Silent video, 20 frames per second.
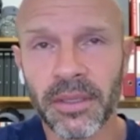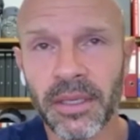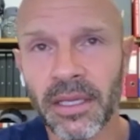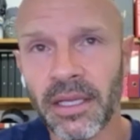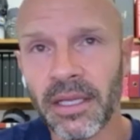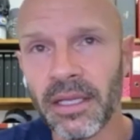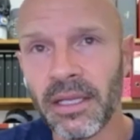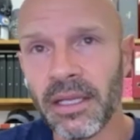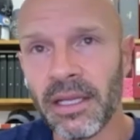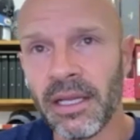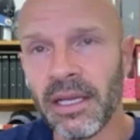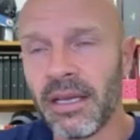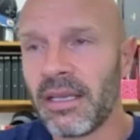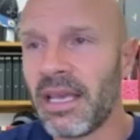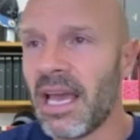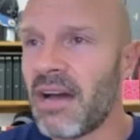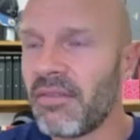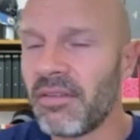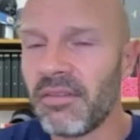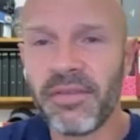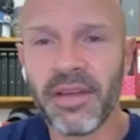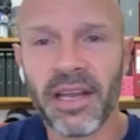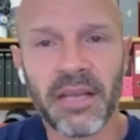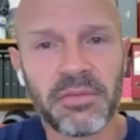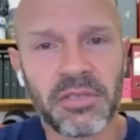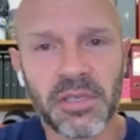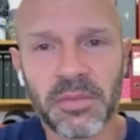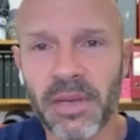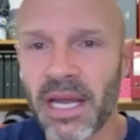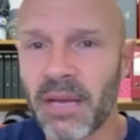Yeah. Calvin Phillips
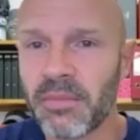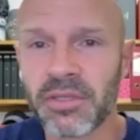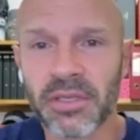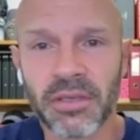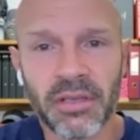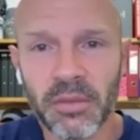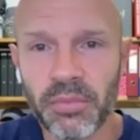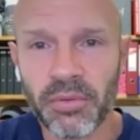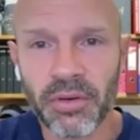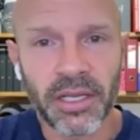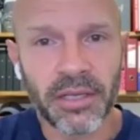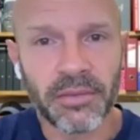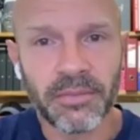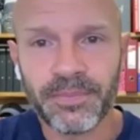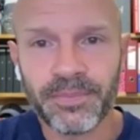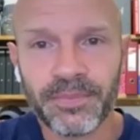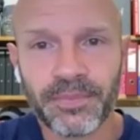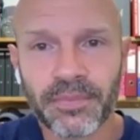has been absolutely brilliant.